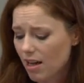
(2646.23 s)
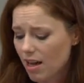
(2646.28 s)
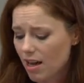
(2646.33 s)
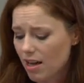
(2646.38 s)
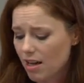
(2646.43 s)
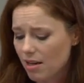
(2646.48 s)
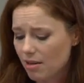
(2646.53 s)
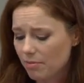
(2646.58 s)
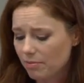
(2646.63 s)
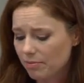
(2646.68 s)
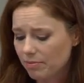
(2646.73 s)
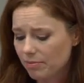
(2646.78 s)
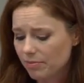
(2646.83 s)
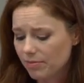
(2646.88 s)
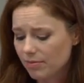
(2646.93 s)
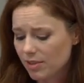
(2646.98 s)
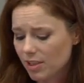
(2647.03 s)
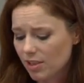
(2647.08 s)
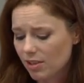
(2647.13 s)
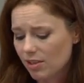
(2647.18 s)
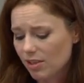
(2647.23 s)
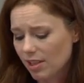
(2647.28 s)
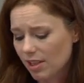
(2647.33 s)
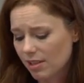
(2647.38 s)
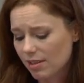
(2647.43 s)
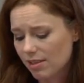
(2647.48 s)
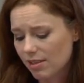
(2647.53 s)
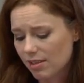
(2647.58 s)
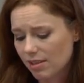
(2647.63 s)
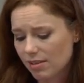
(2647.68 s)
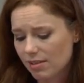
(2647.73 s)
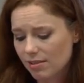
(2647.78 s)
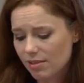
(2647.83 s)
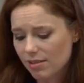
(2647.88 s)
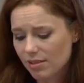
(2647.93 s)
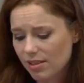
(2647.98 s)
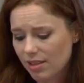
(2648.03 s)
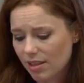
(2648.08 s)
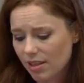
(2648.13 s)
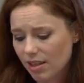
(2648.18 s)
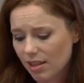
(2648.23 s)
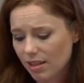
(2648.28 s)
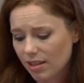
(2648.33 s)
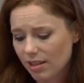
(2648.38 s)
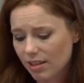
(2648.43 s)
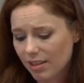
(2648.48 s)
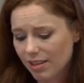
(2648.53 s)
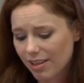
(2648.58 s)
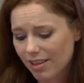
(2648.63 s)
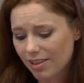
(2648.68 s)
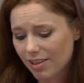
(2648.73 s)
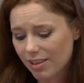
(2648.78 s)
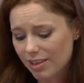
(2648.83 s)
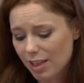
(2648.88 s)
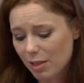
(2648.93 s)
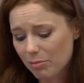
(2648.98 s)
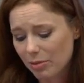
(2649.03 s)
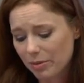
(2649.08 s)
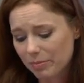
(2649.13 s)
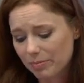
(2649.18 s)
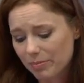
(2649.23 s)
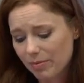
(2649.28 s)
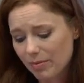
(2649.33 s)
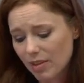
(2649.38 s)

So that's just another example.